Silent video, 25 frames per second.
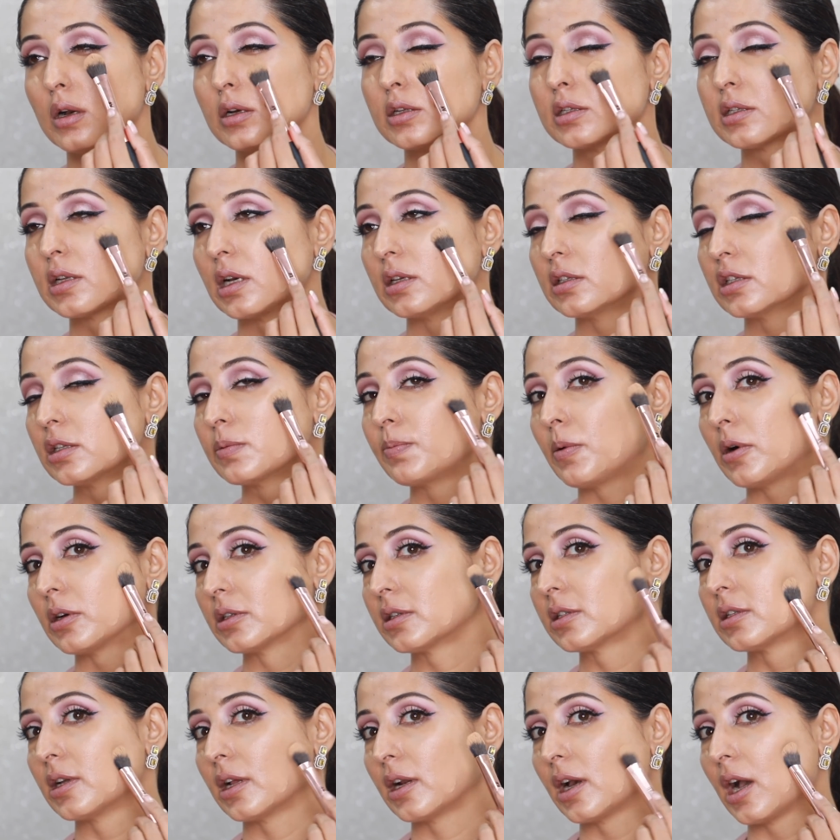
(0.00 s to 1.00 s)

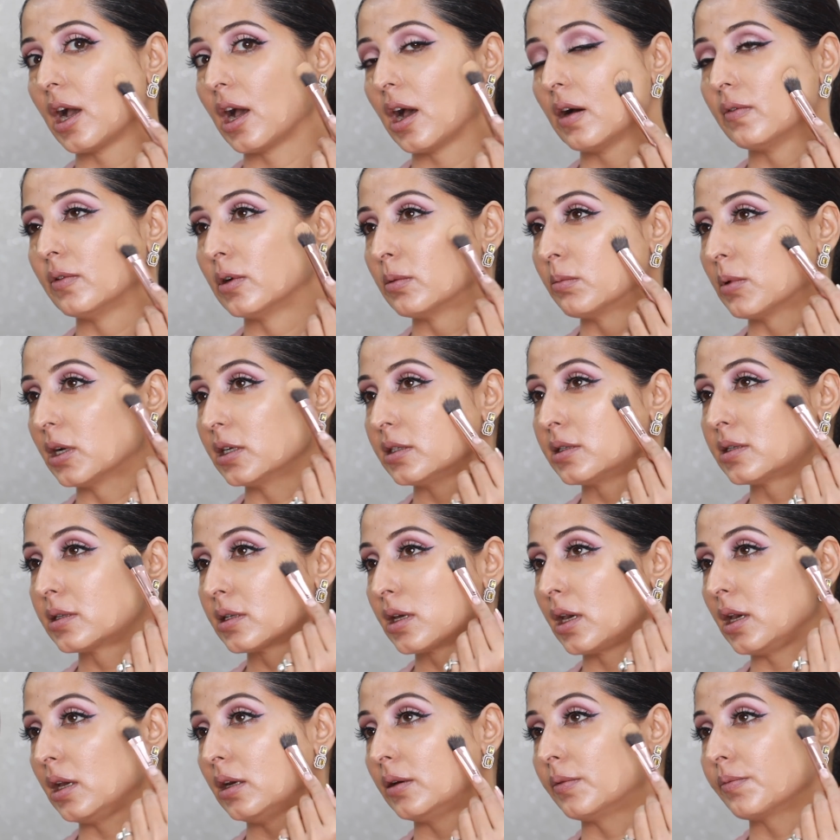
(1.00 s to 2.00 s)
sunspots that I have on my
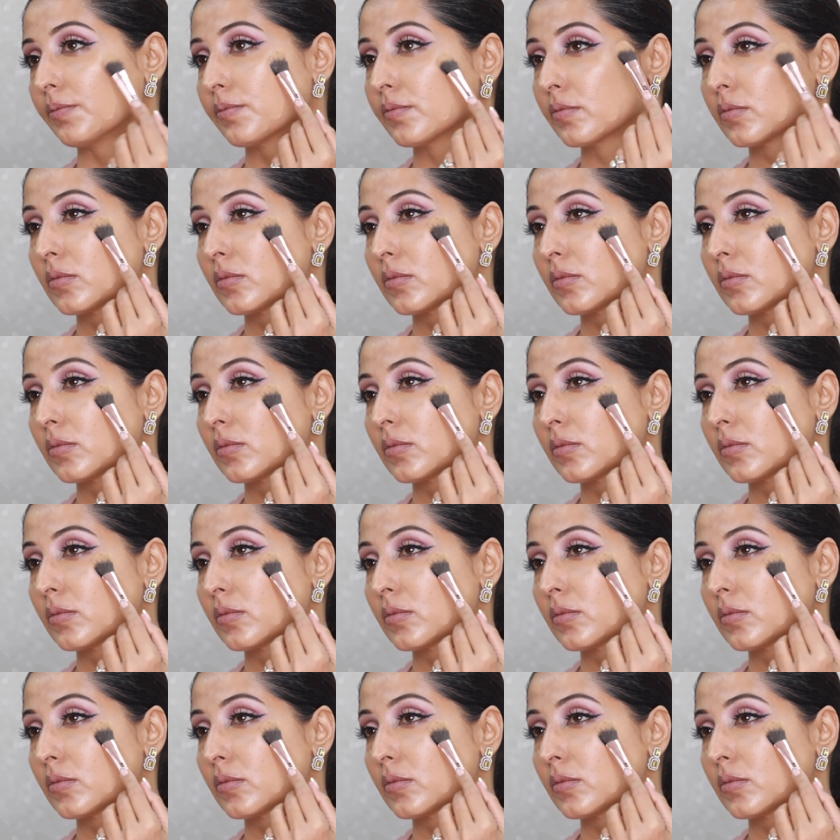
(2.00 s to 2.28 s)
skin.